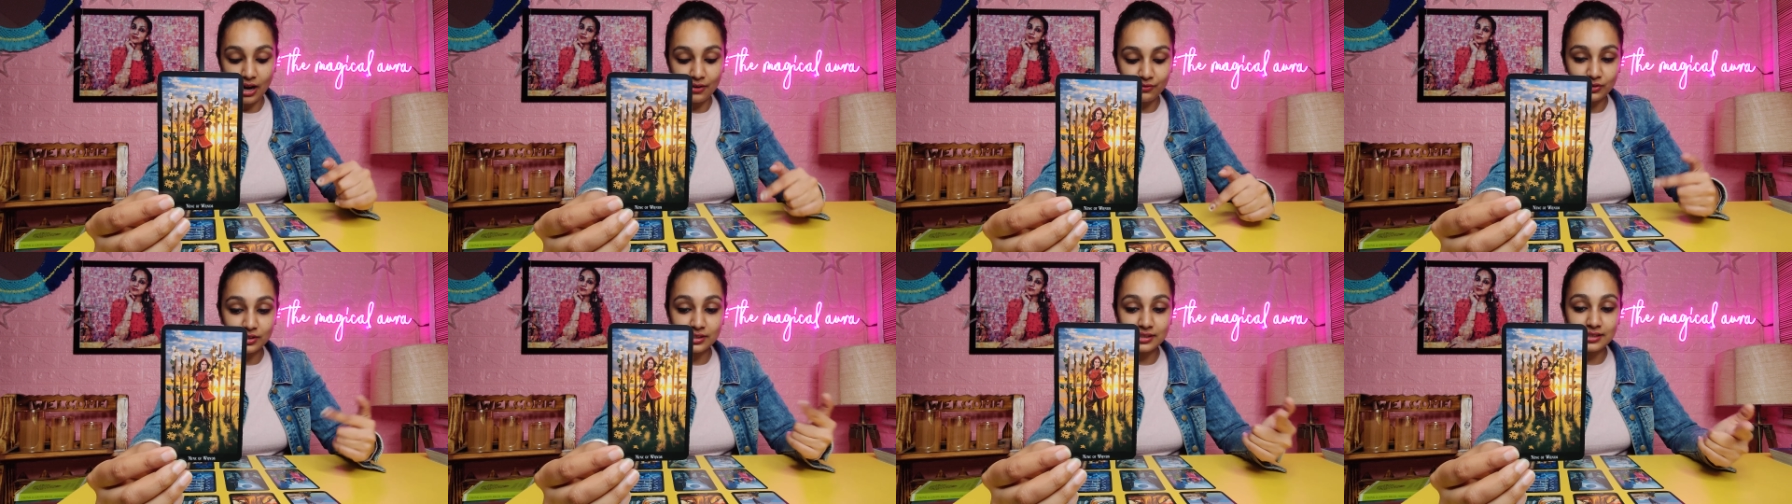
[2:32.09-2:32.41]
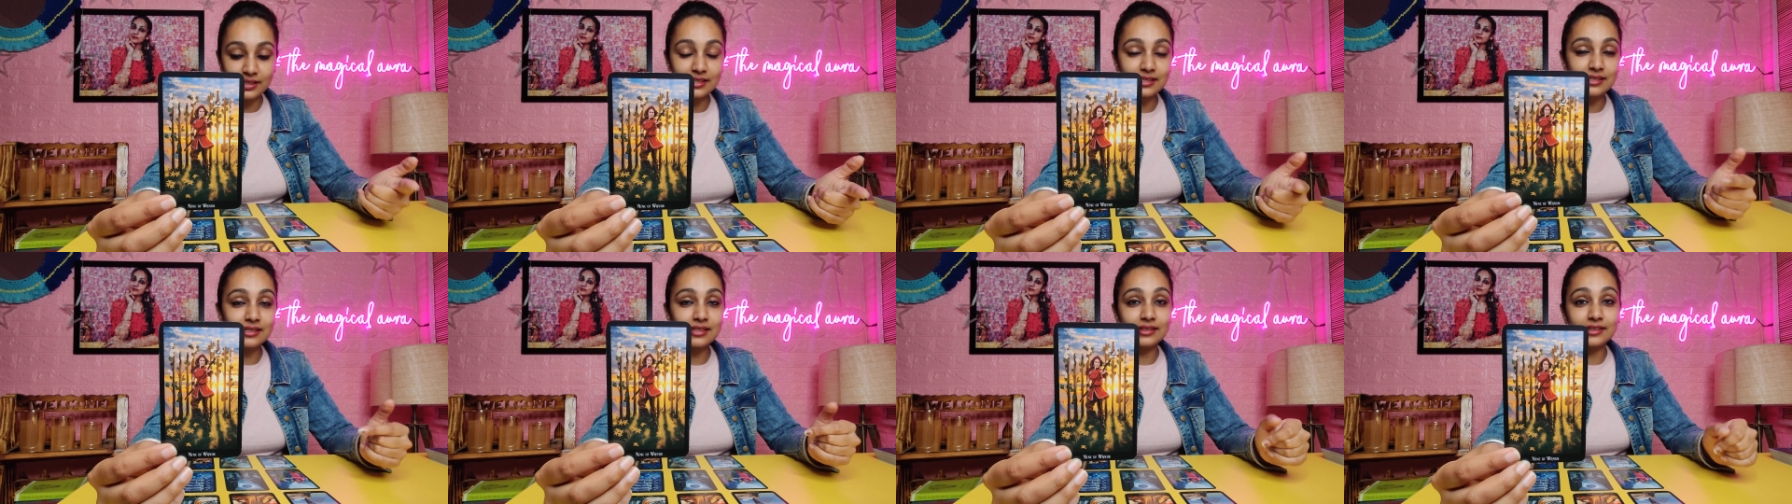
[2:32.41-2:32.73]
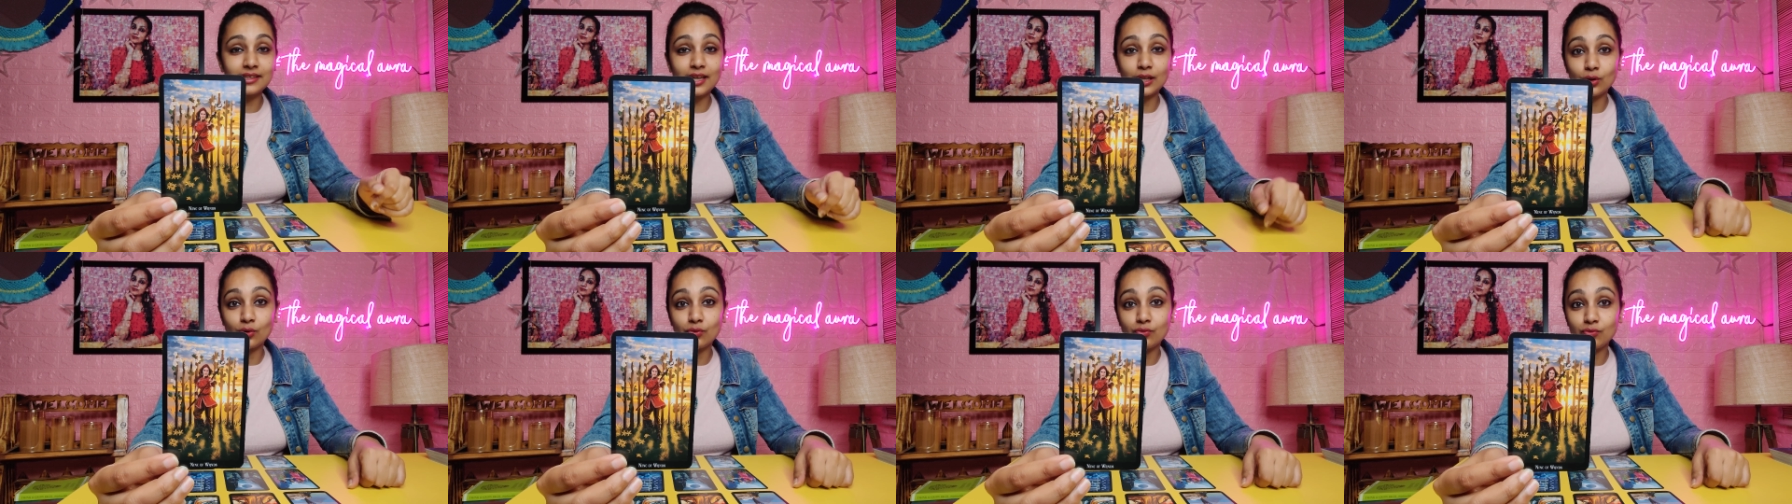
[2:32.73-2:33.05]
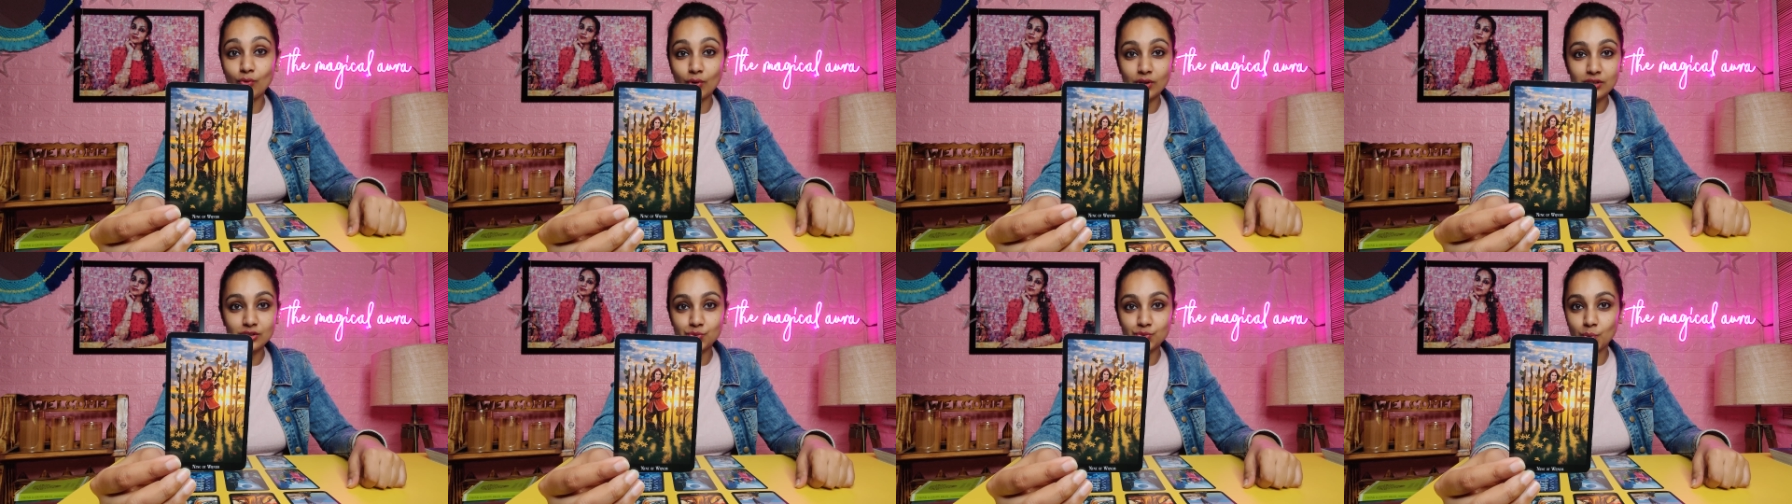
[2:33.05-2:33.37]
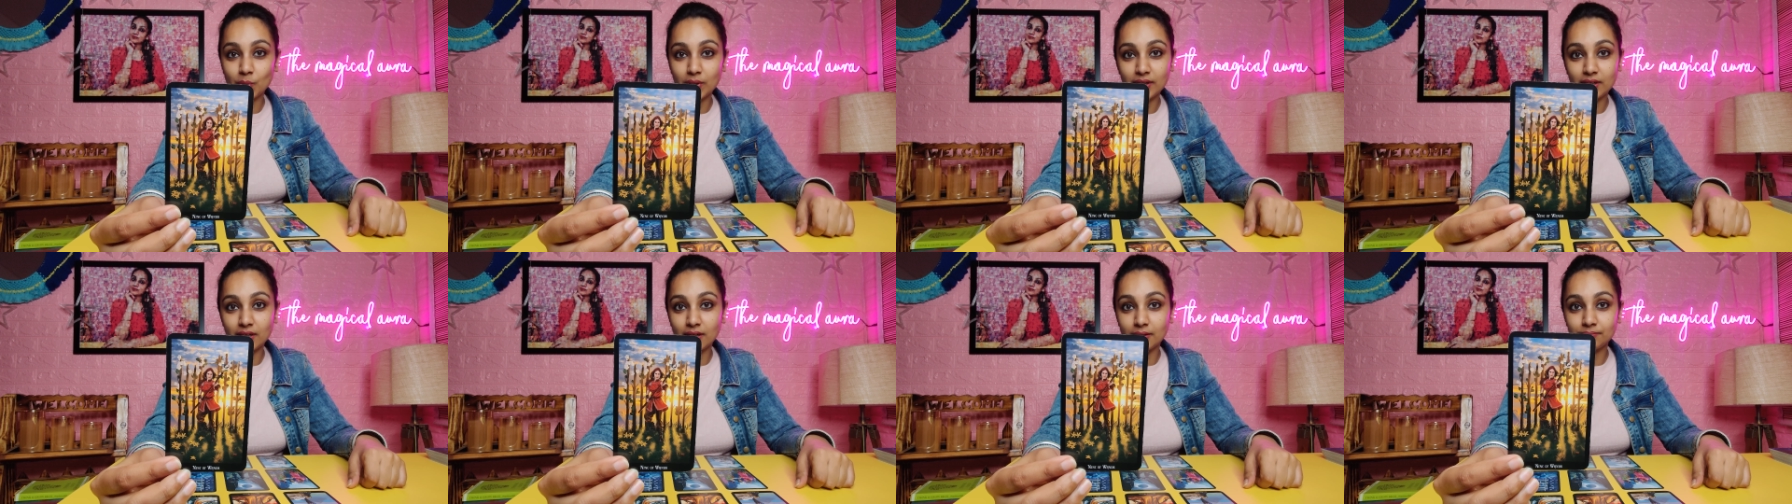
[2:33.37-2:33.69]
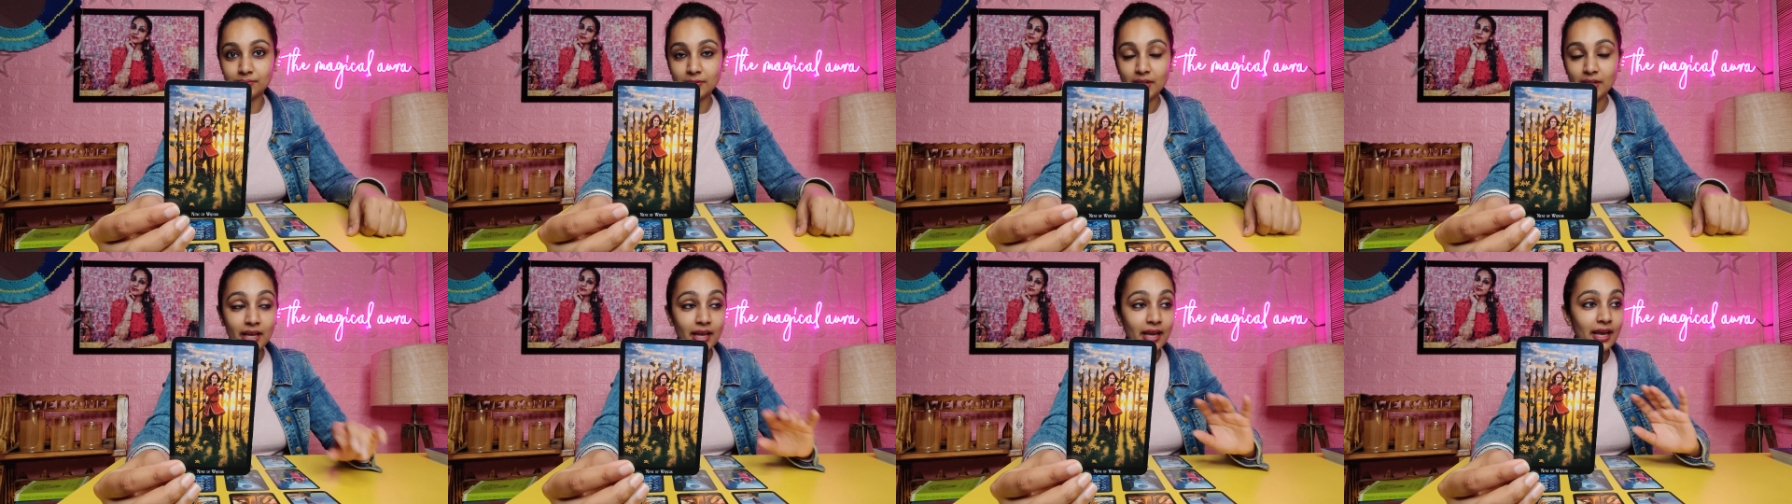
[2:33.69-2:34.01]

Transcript: After this, the Ten of Wands will come,